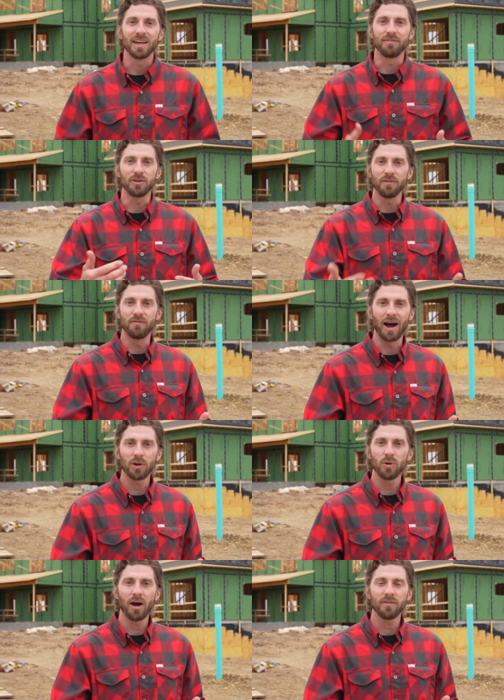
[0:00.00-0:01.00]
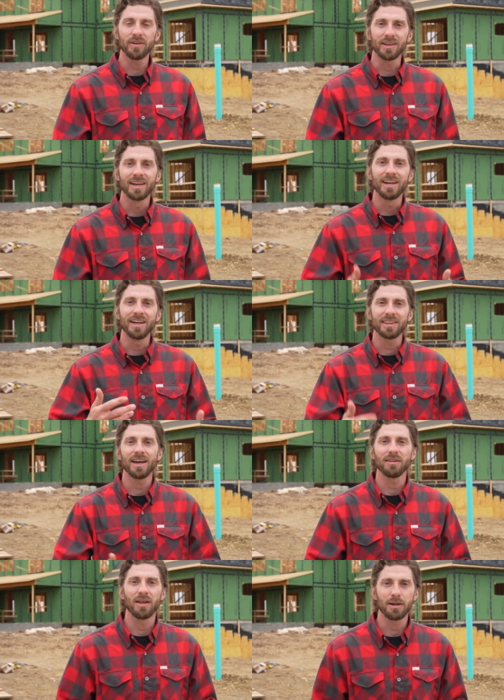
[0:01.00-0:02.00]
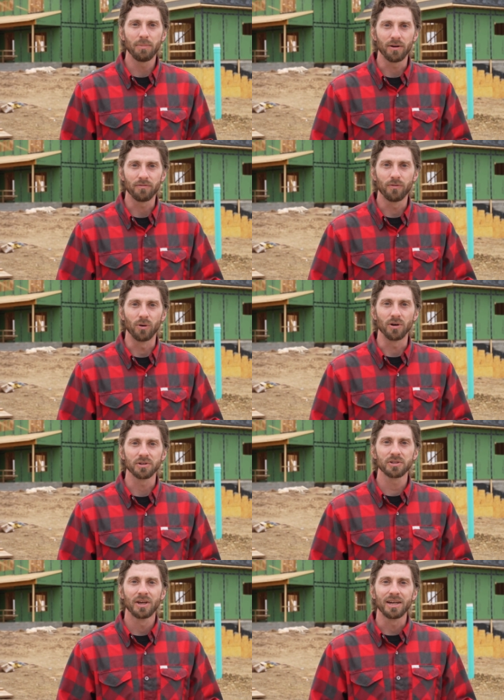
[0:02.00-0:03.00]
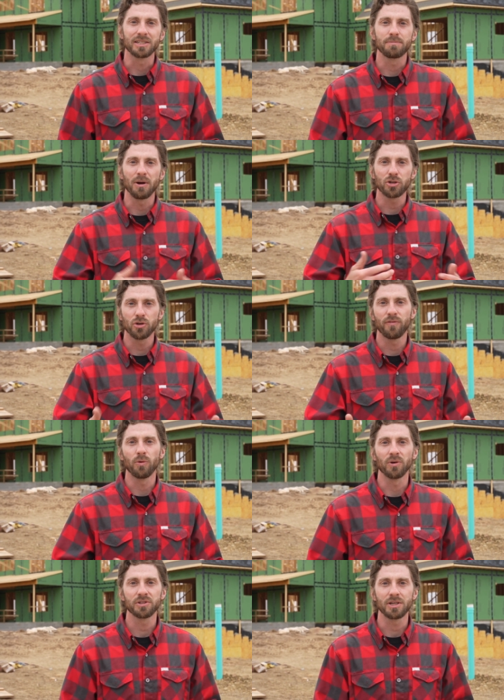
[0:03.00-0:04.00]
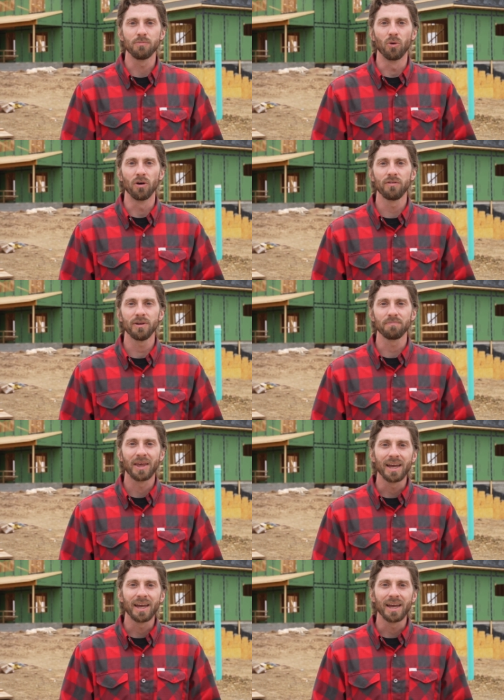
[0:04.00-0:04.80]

if you get value out of it, hit that like button for us, especially if you want to see more of it.